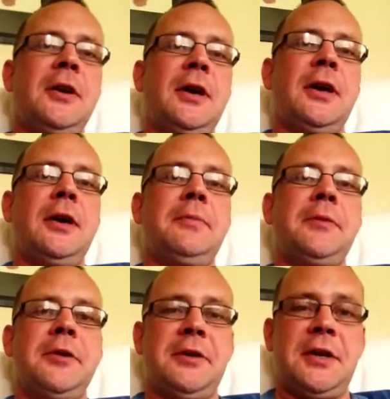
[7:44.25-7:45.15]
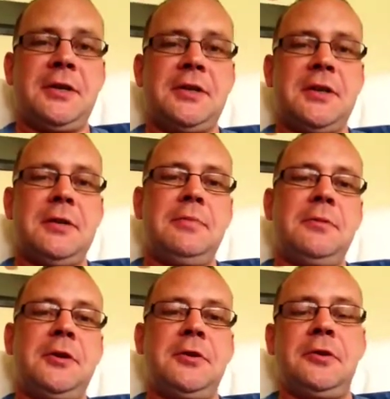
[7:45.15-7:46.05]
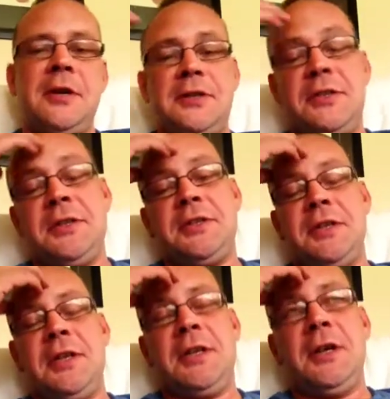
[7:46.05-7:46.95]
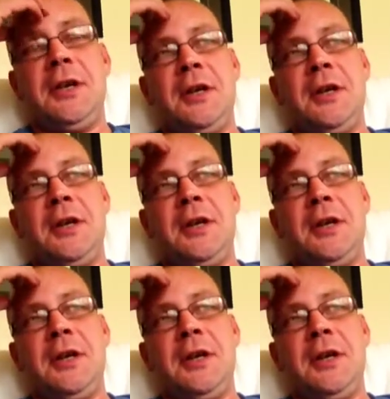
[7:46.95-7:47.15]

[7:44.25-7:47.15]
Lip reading: but the next time, as they say,